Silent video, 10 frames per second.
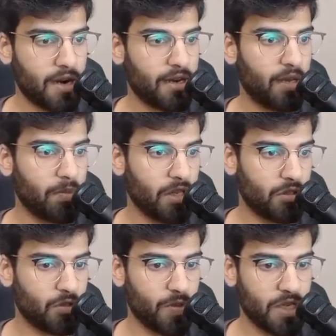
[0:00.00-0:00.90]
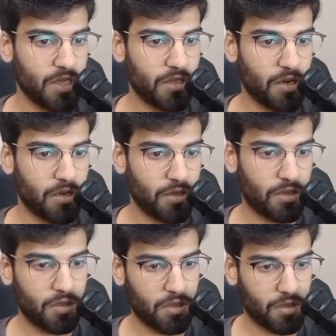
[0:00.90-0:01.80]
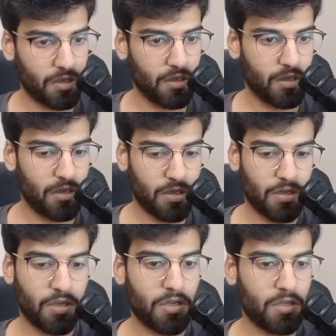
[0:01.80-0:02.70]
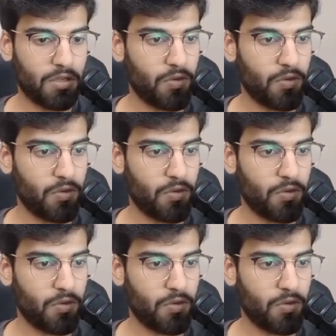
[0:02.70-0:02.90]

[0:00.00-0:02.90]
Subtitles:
time needs to be start. So